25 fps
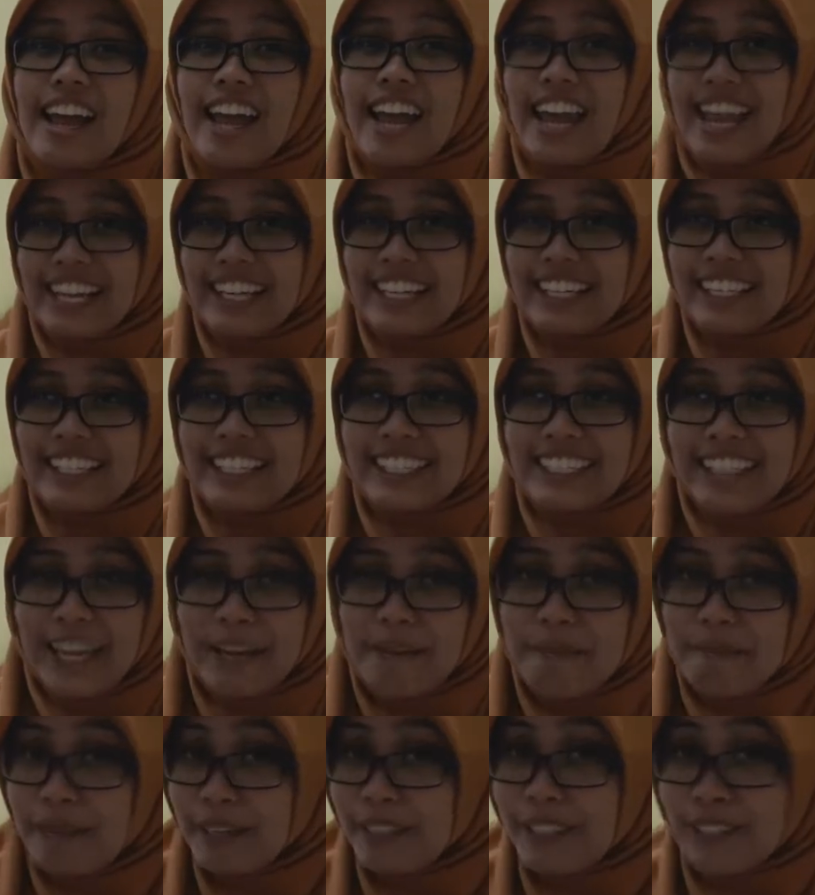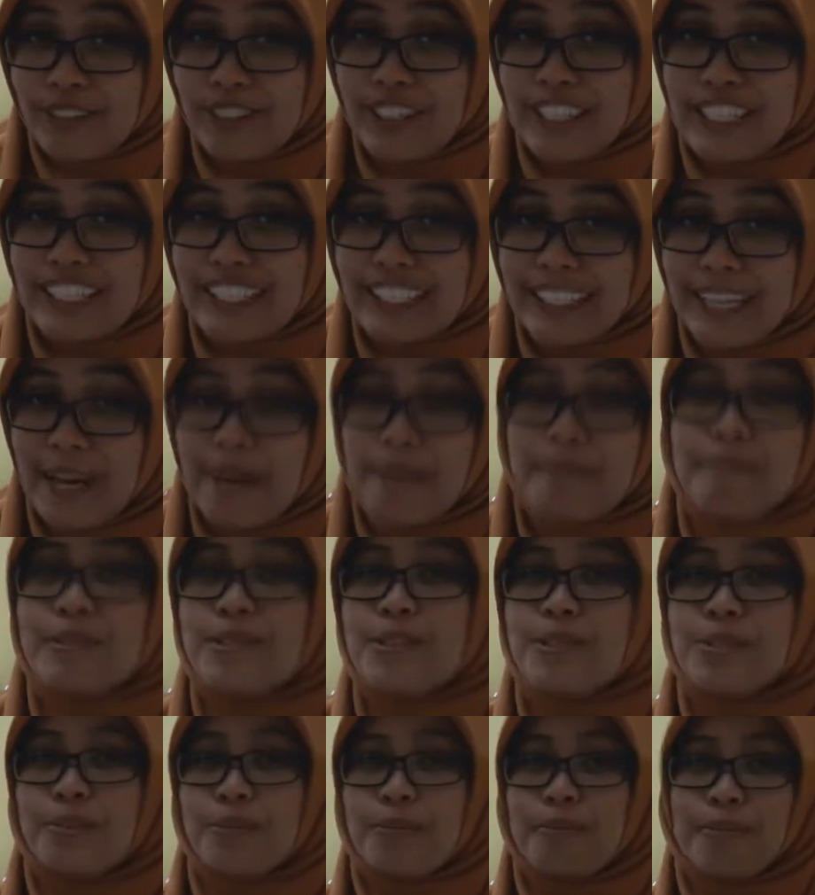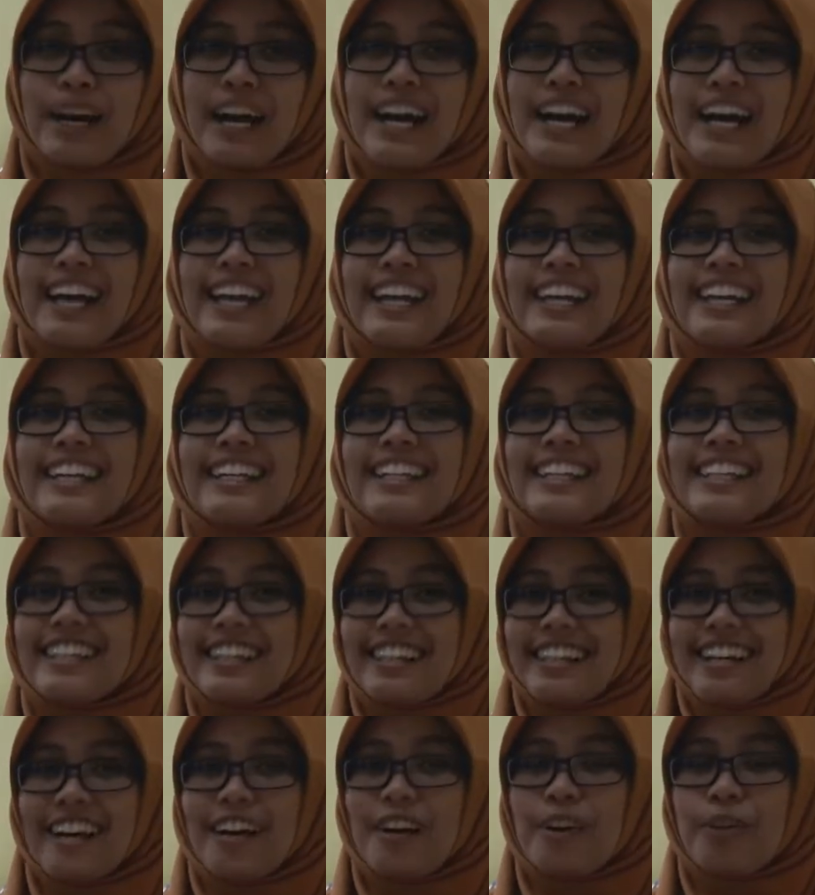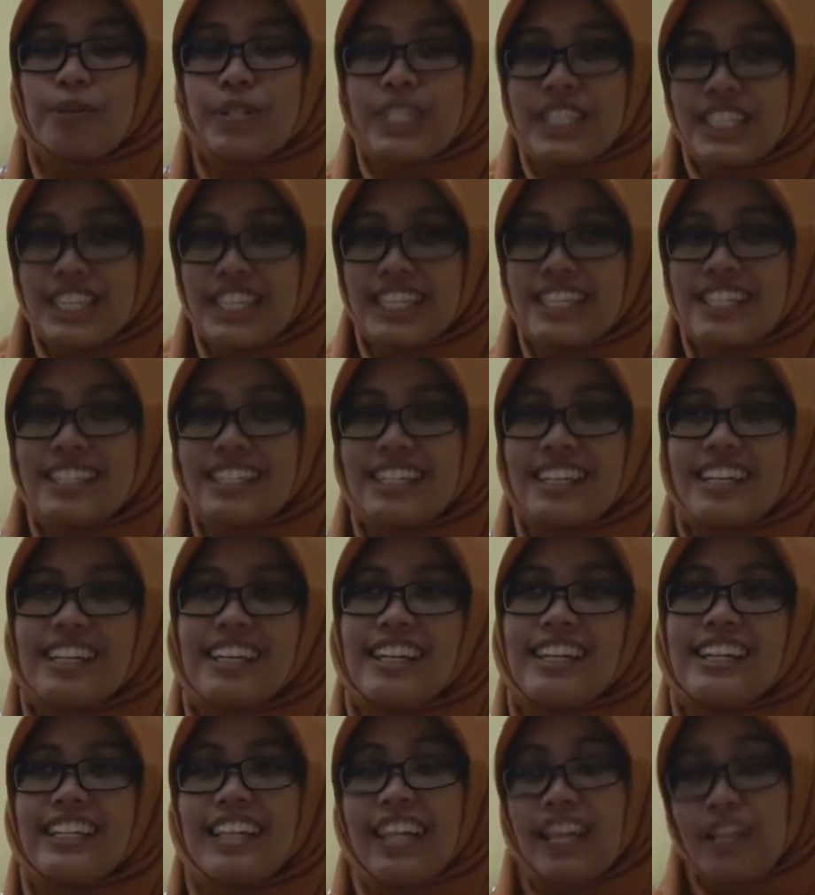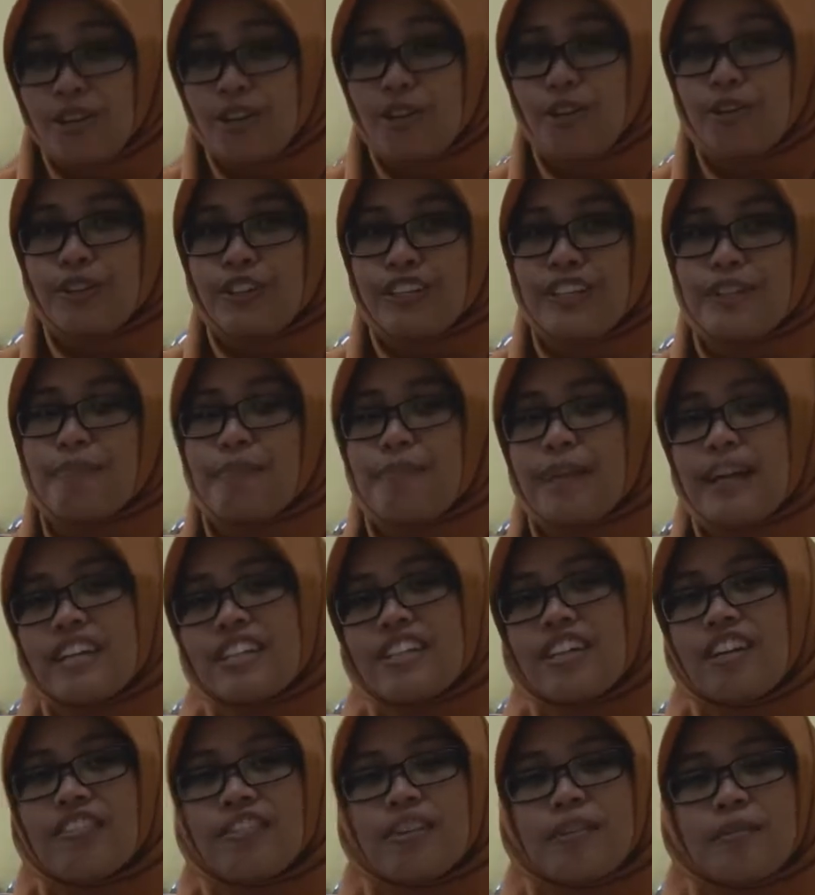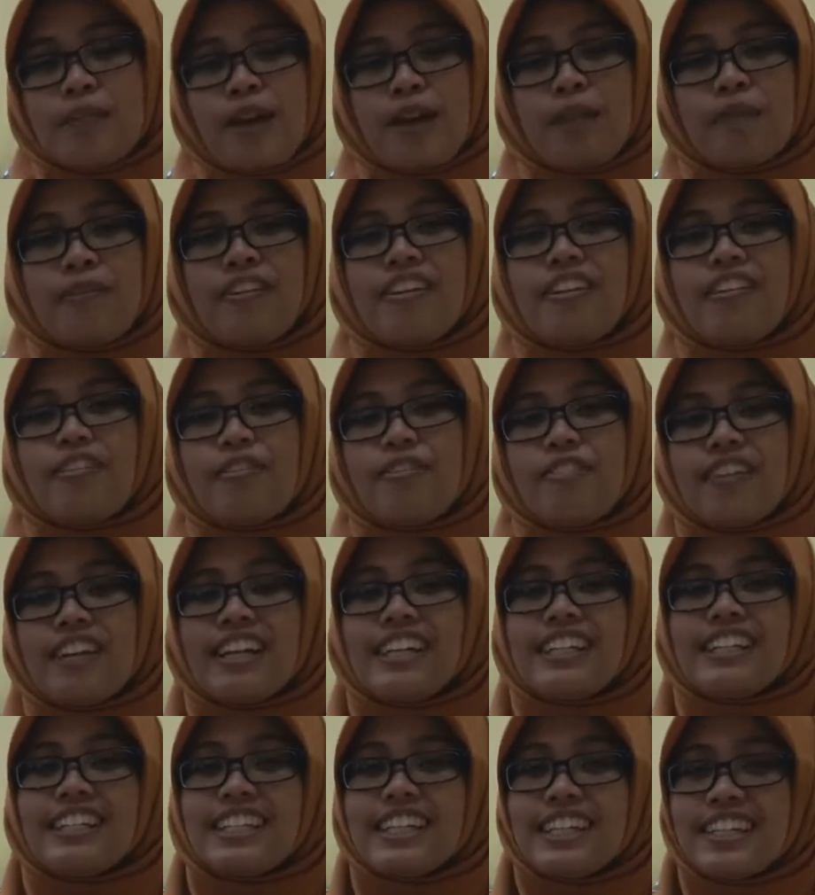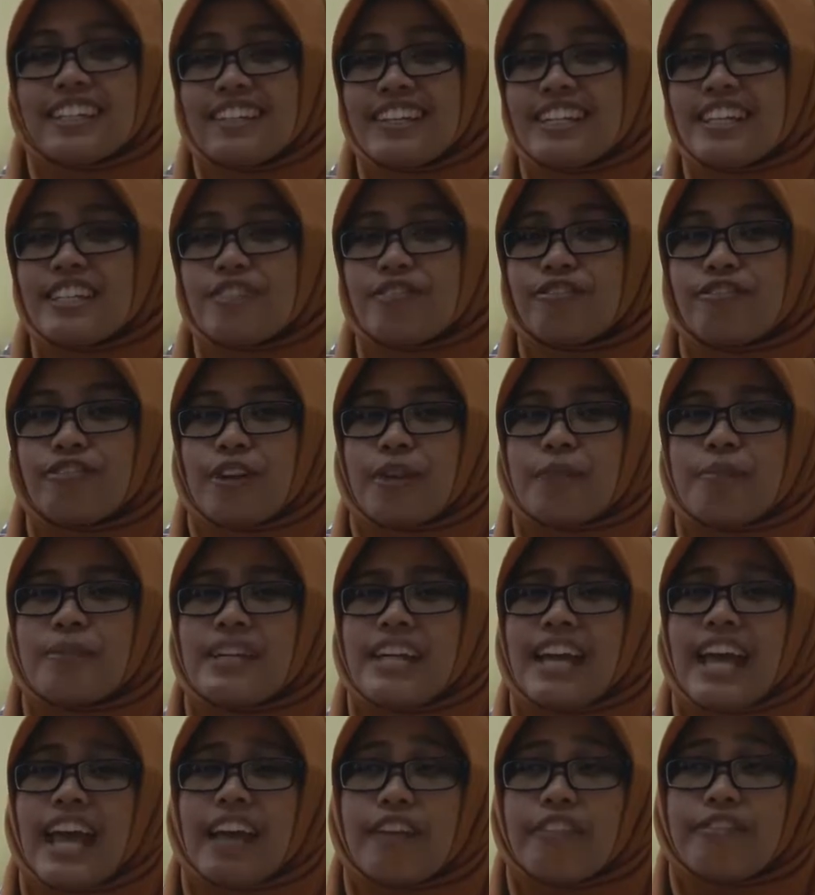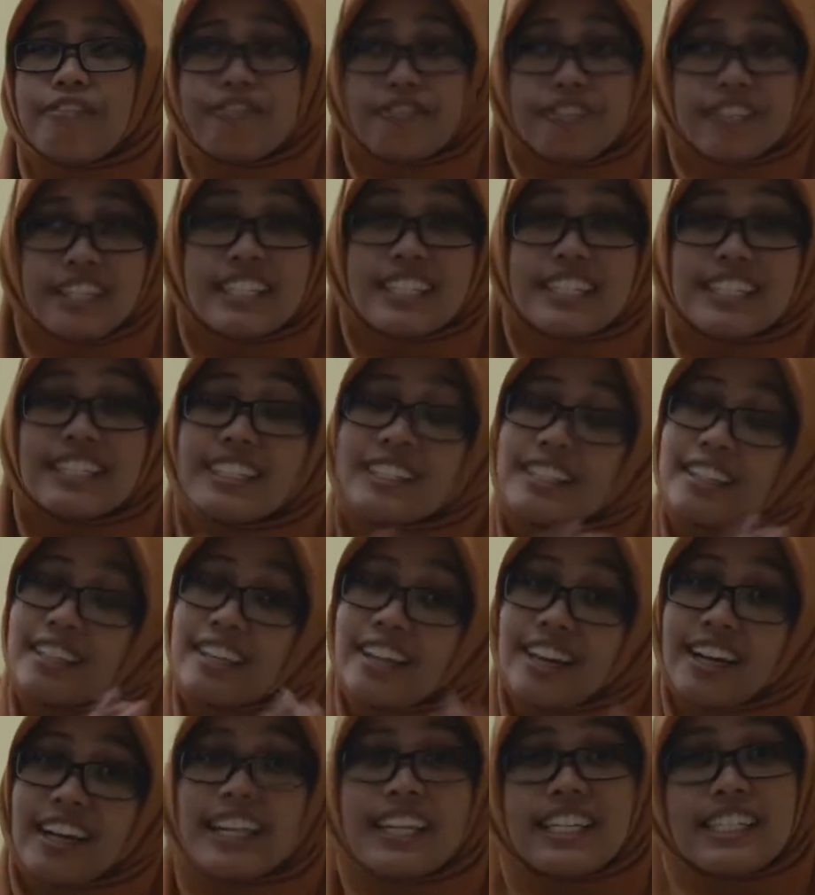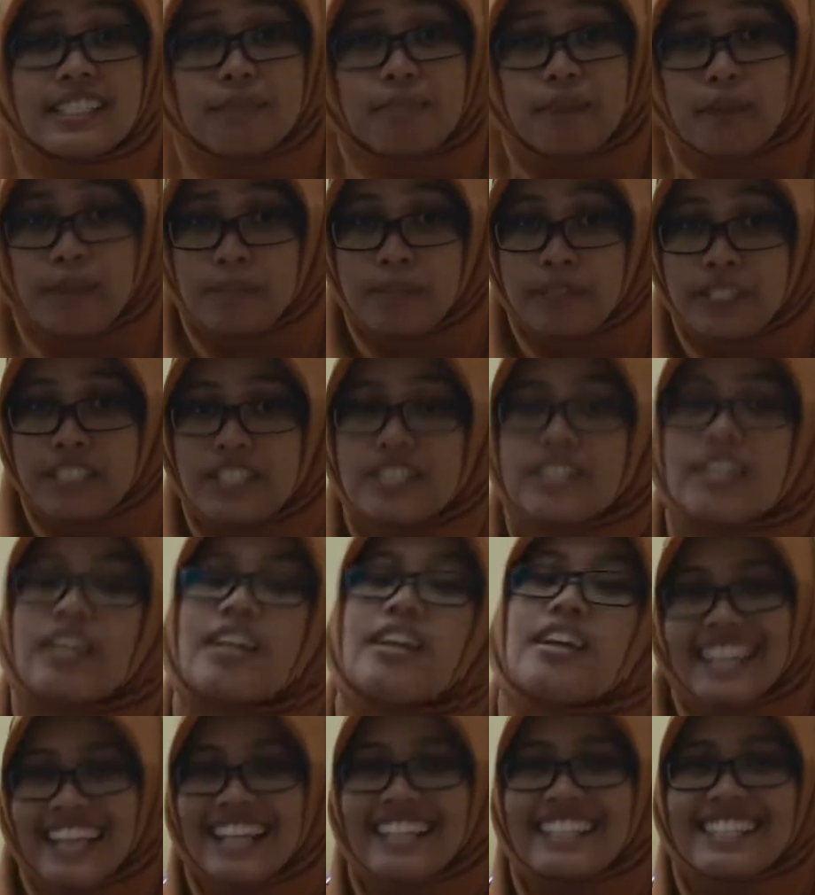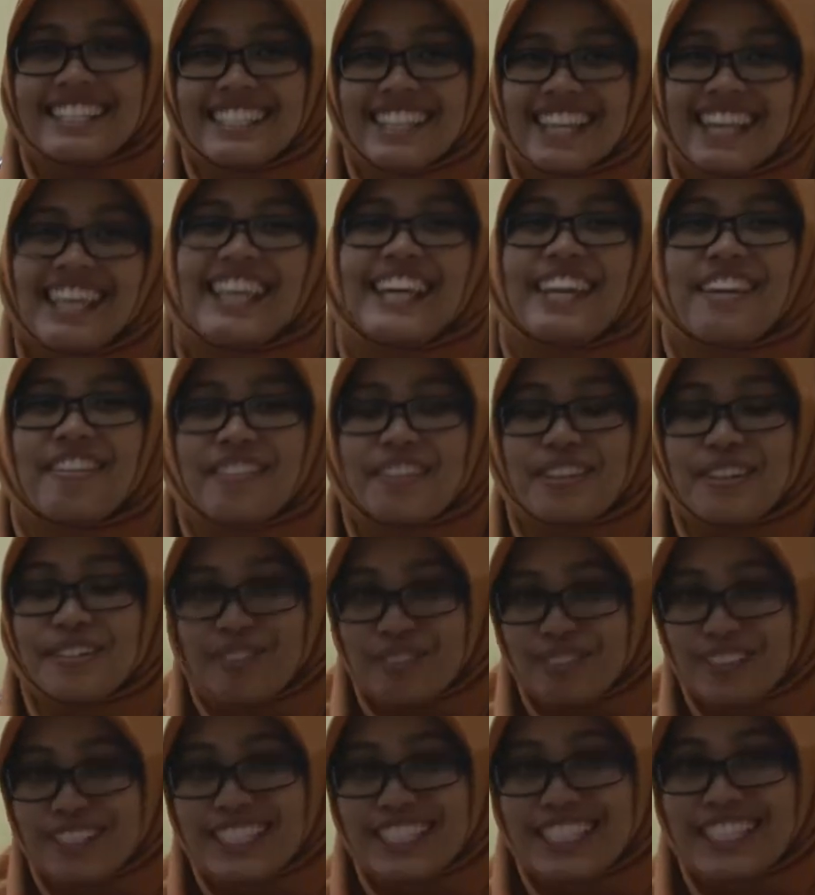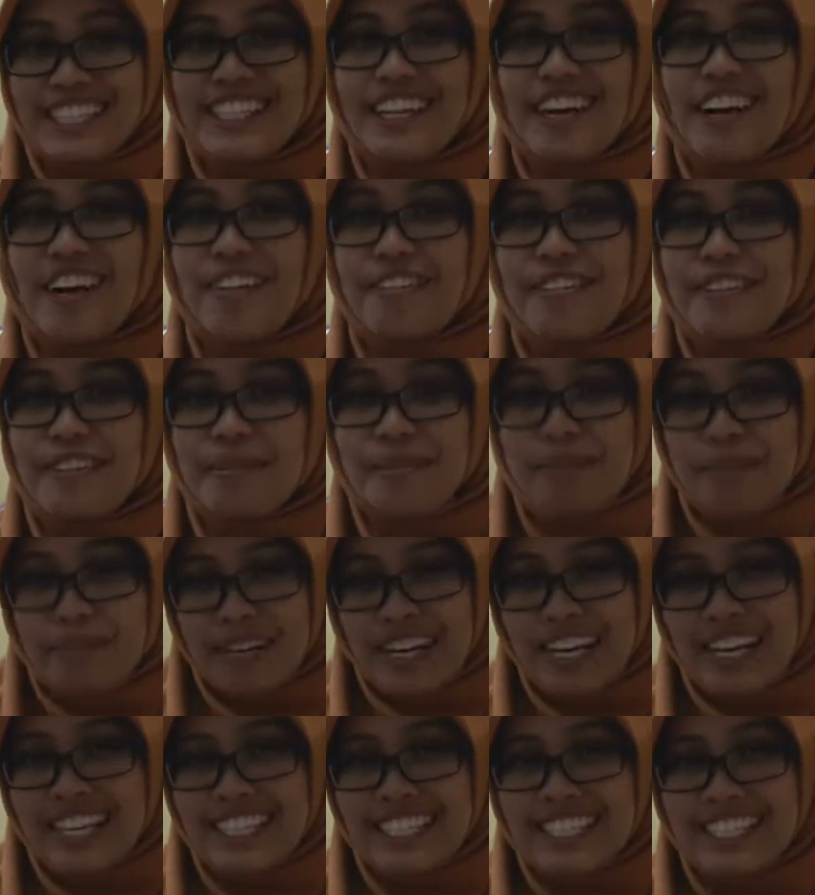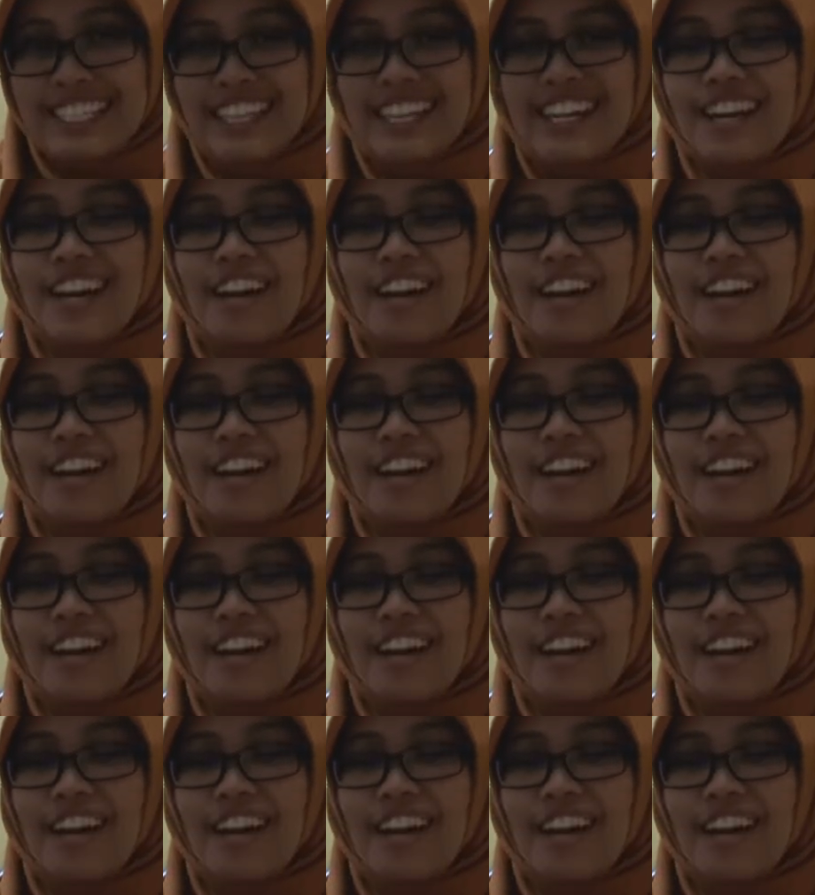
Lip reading: at that particular time to buy the car, which is they know the price of the Myvi will decrease from the at first the car is published. Let's say if the future of the price